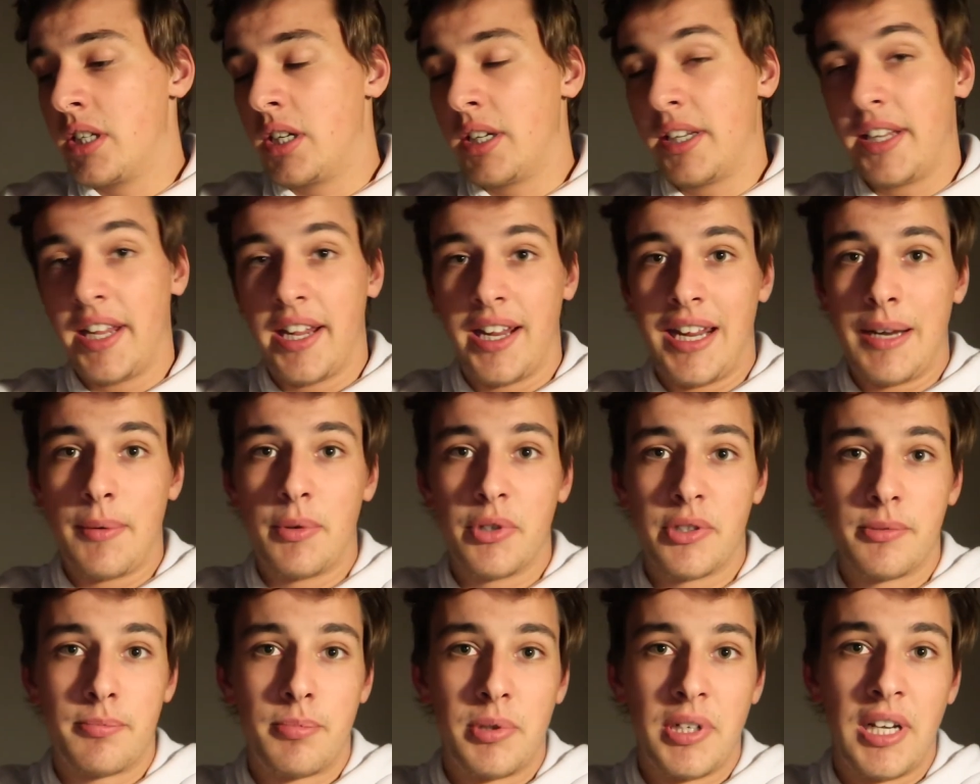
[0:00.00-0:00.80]
it
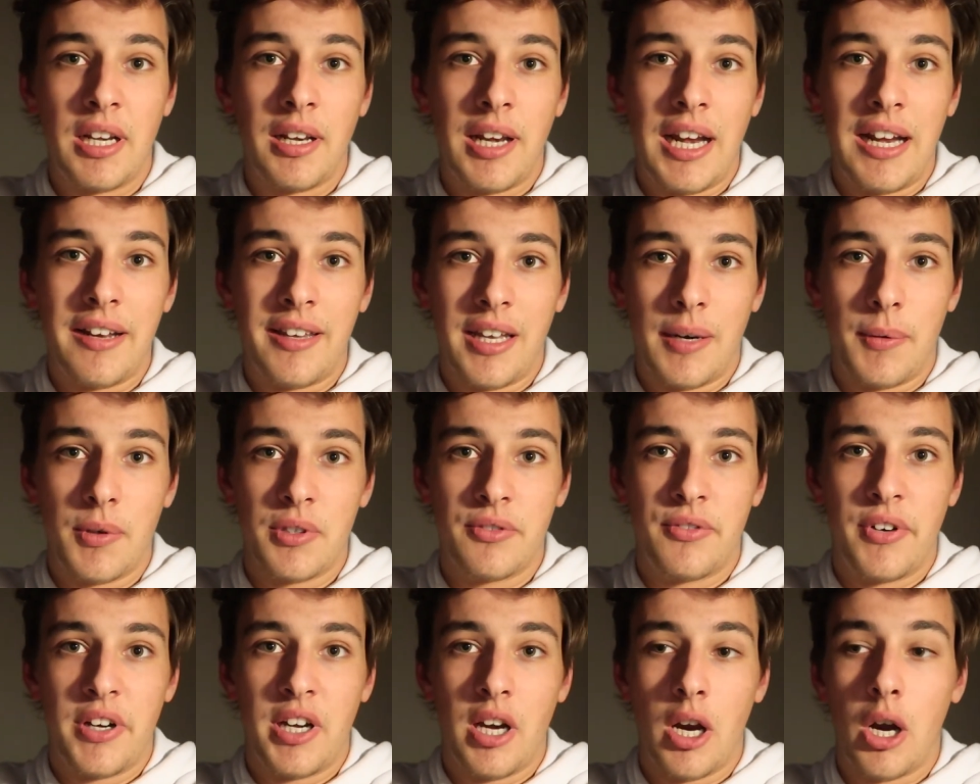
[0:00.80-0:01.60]
was pretty late, I
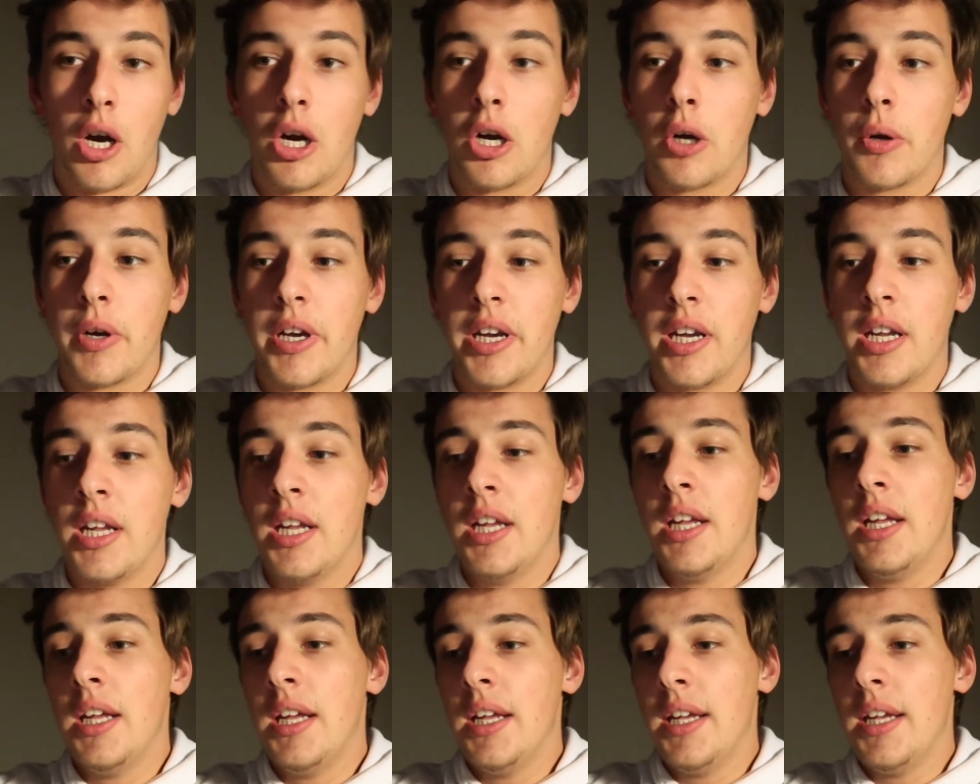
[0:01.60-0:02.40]
was very hungry,